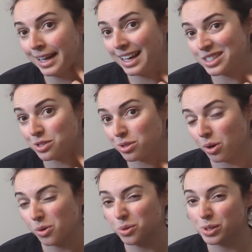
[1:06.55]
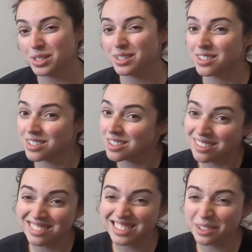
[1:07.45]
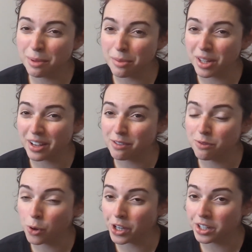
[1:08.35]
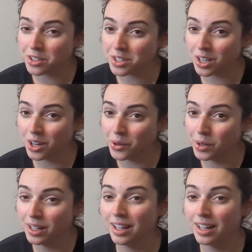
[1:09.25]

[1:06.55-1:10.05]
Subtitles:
And so maybe like 4 years ago,